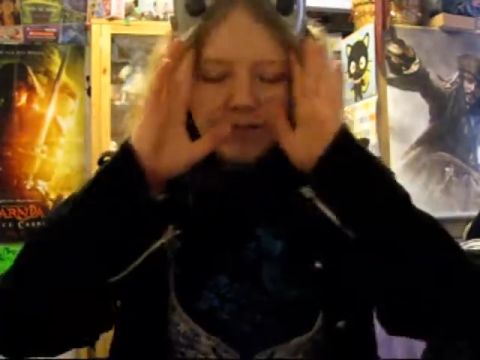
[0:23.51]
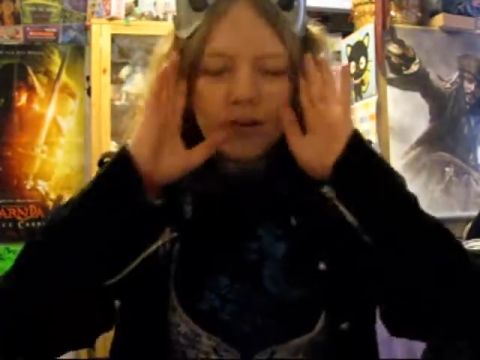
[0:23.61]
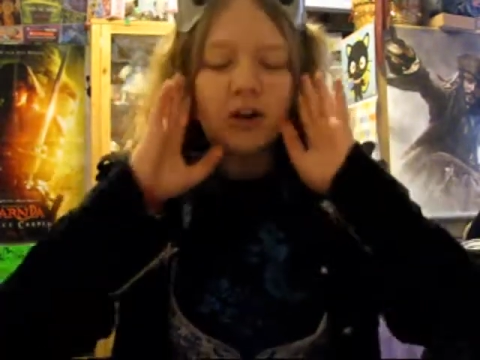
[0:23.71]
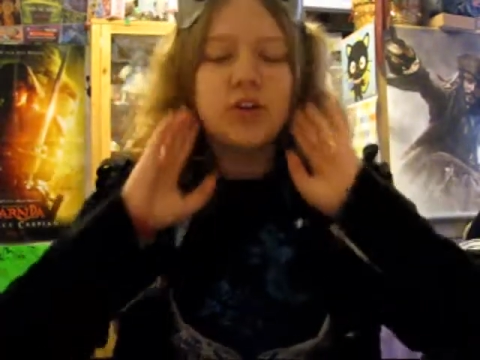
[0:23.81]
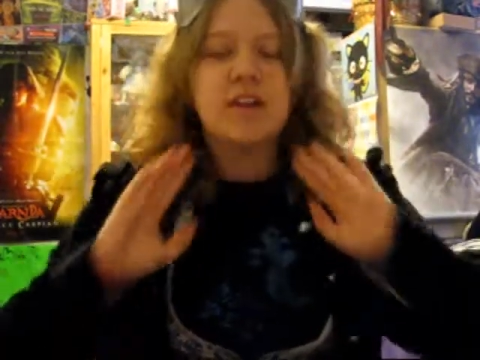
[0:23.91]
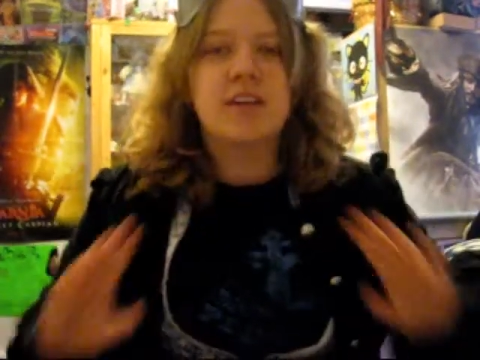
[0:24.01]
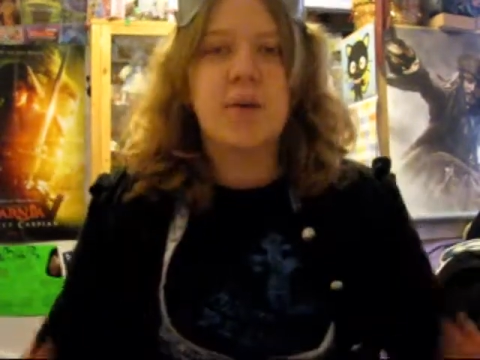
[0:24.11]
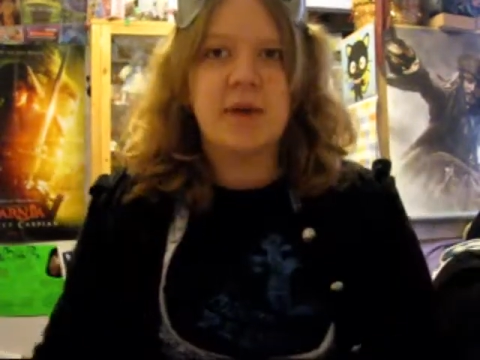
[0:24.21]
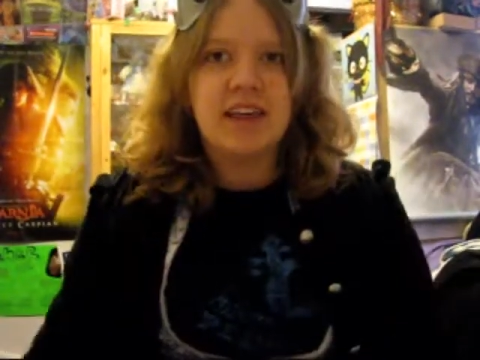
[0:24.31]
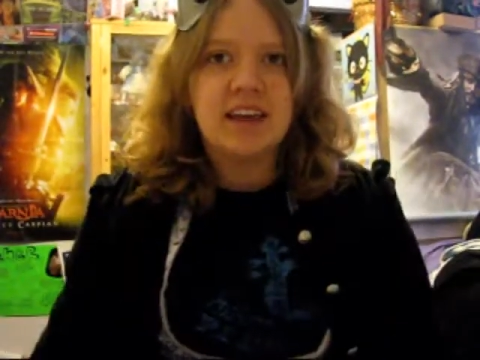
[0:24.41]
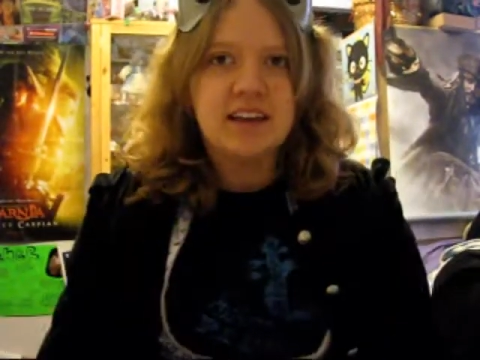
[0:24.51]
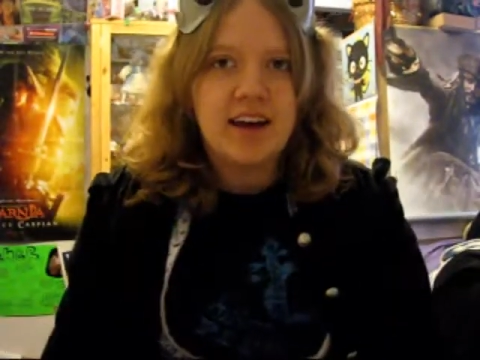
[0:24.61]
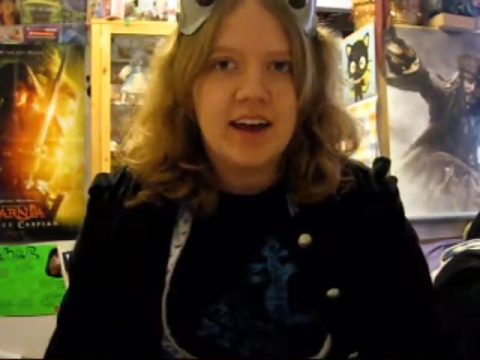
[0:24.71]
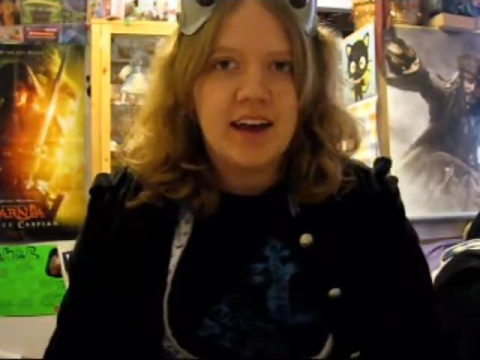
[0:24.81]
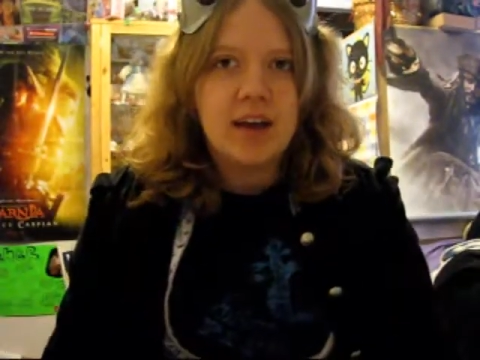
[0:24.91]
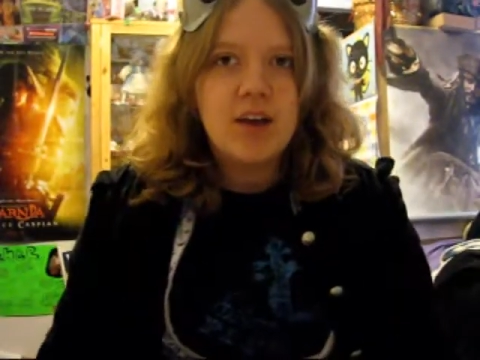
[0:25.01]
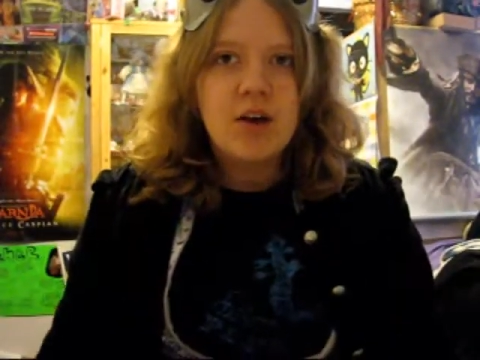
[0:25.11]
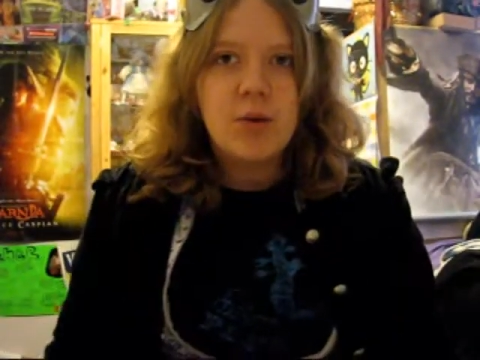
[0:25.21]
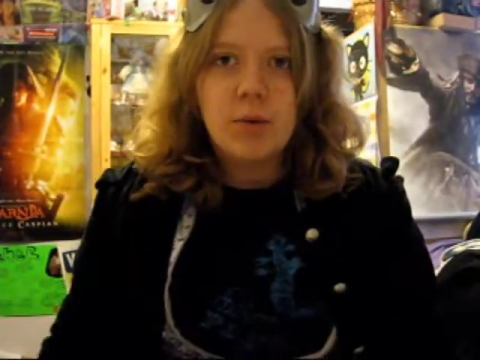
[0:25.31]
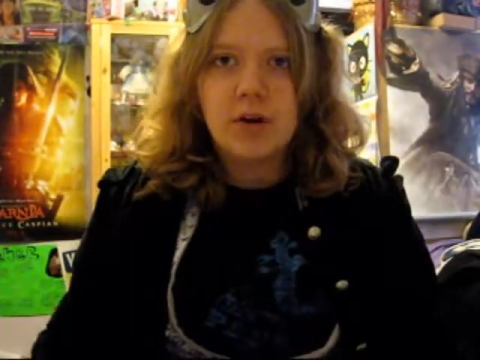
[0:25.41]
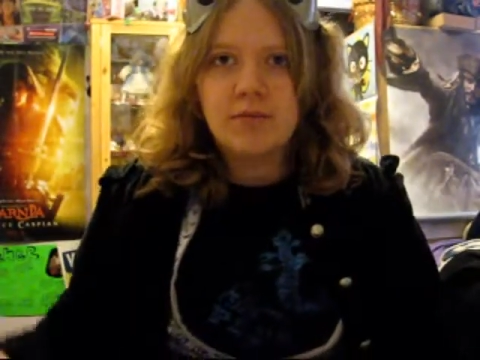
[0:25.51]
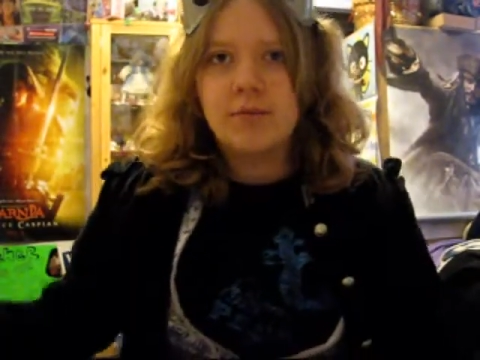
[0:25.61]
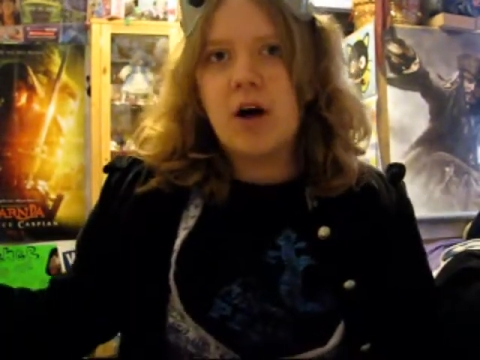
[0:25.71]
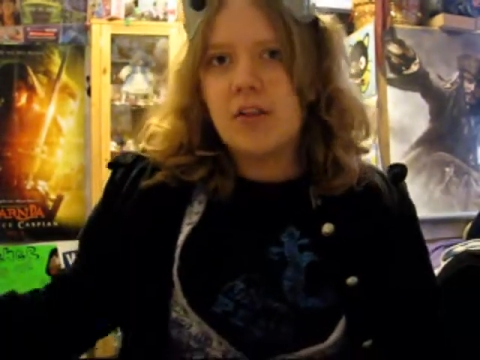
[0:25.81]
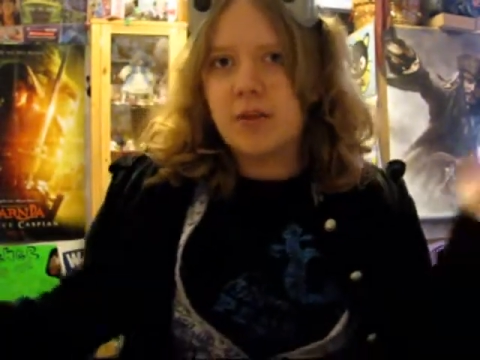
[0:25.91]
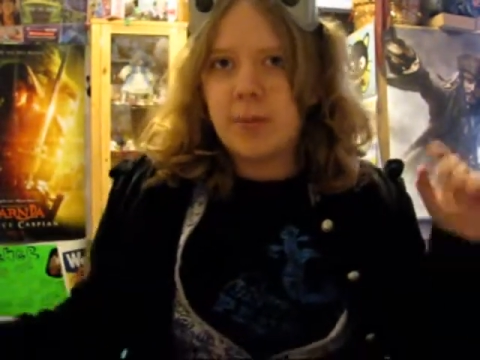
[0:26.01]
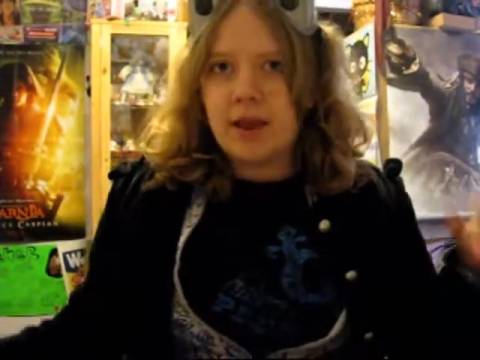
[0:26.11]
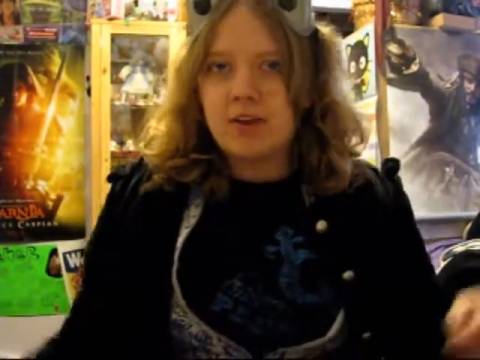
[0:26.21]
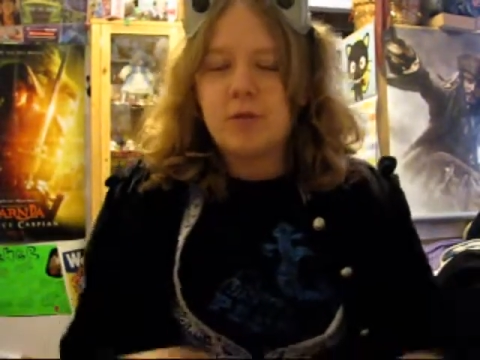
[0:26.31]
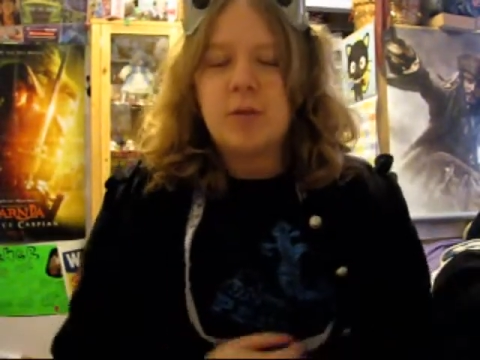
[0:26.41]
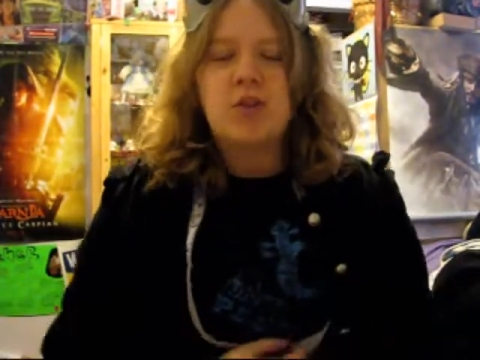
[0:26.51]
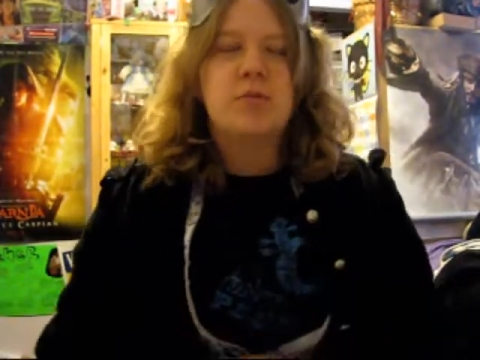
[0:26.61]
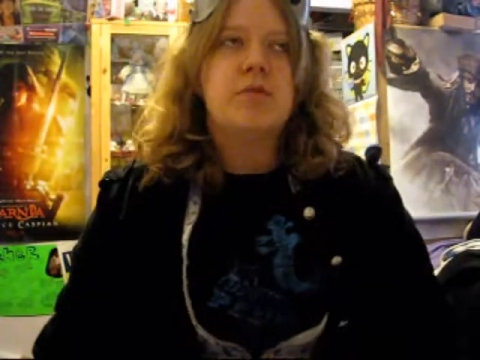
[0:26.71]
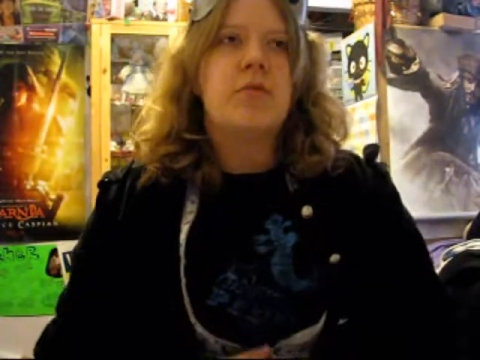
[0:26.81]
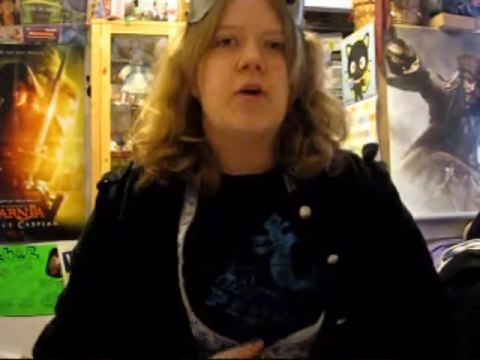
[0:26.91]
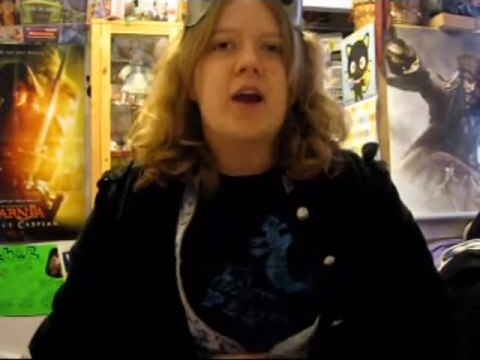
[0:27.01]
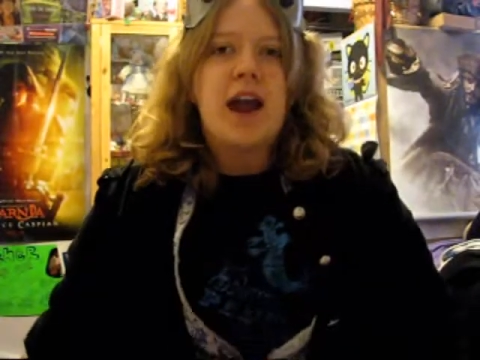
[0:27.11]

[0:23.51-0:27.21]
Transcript: for Jessica Bailey and I were all in the band as we mentioned before,